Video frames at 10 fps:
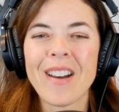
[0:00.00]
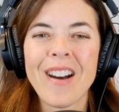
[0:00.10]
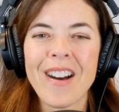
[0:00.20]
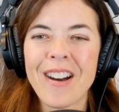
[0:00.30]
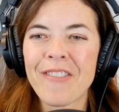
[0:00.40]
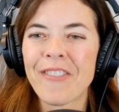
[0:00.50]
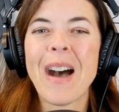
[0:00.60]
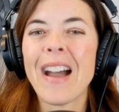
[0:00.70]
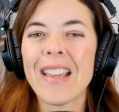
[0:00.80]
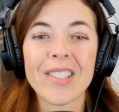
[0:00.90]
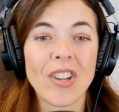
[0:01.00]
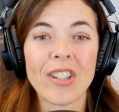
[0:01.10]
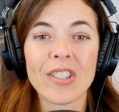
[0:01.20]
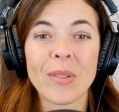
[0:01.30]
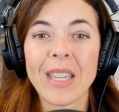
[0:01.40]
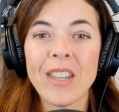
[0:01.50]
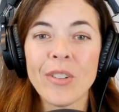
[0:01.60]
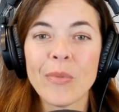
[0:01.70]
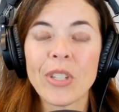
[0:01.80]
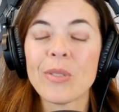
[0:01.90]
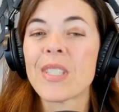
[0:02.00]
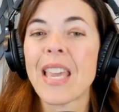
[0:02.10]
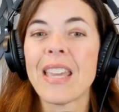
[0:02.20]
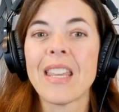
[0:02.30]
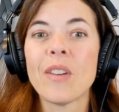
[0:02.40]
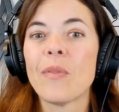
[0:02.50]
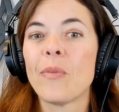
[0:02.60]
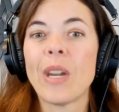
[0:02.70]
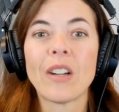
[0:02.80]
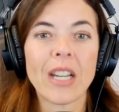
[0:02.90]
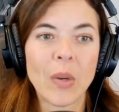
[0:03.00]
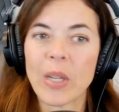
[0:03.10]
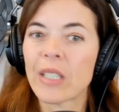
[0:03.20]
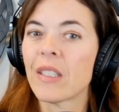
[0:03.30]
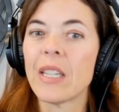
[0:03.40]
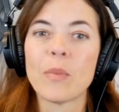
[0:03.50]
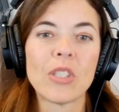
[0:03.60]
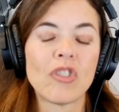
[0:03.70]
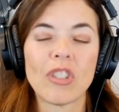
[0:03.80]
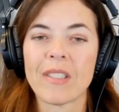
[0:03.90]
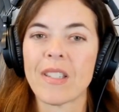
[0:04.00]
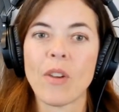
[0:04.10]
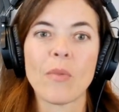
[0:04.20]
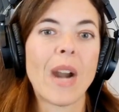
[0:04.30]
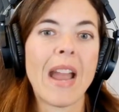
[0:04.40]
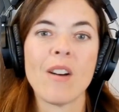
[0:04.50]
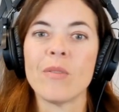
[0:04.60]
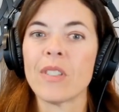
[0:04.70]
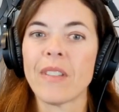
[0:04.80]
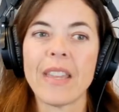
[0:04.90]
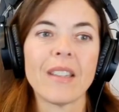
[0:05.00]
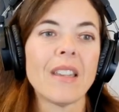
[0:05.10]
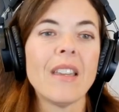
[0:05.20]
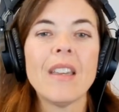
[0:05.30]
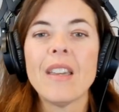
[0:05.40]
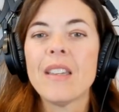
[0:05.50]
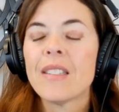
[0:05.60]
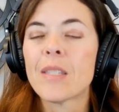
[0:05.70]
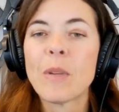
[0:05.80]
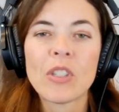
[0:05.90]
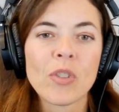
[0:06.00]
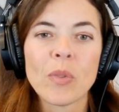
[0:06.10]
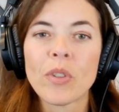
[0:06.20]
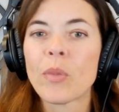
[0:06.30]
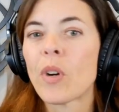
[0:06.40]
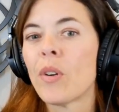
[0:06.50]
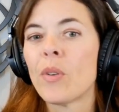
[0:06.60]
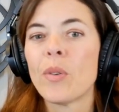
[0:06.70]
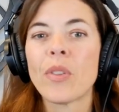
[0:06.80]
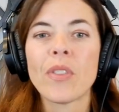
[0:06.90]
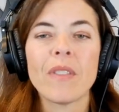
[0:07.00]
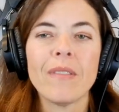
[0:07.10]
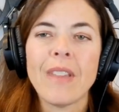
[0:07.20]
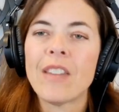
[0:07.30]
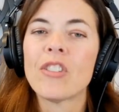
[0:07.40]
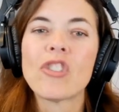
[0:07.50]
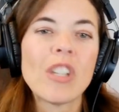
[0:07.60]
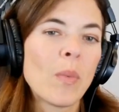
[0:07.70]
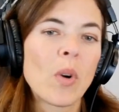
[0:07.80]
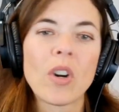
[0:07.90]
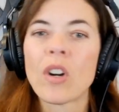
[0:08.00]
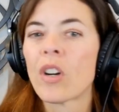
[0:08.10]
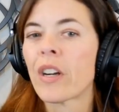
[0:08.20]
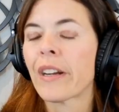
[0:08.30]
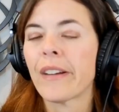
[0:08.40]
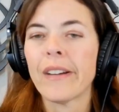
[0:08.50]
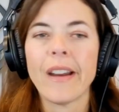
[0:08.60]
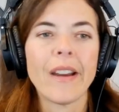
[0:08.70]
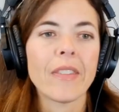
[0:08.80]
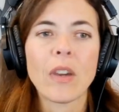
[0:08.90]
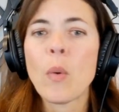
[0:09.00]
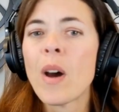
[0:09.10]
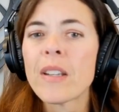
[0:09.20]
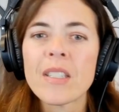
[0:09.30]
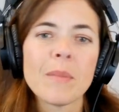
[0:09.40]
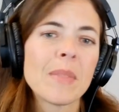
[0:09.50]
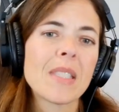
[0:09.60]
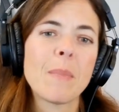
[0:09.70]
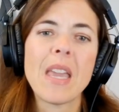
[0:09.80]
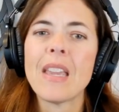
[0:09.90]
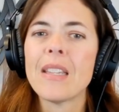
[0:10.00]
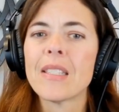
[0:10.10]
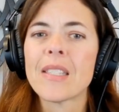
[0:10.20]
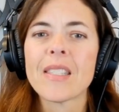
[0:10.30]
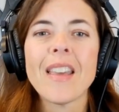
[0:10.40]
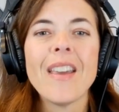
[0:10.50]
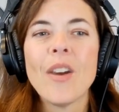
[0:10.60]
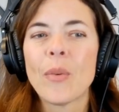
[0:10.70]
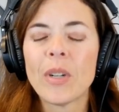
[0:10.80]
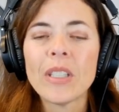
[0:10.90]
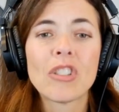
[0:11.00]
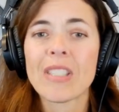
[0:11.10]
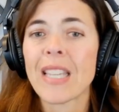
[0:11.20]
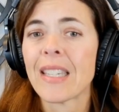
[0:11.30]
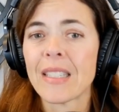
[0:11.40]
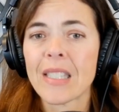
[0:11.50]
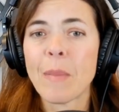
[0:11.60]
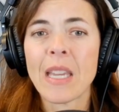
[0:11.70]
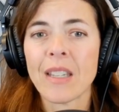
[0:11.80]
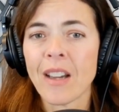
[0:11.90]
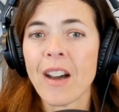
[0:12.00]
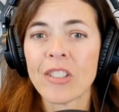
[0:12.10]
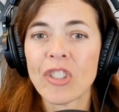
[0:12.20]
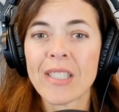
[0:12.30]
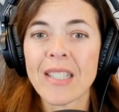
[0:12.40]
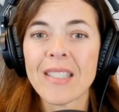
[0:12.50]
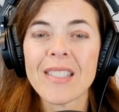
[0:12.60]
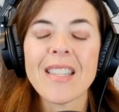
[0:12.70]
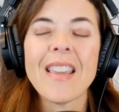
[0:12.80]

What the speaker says: off, I started doing interviews, and it very quickly was just around like spiritual growth, energy work, the quantum space, really just like expanding consciousness.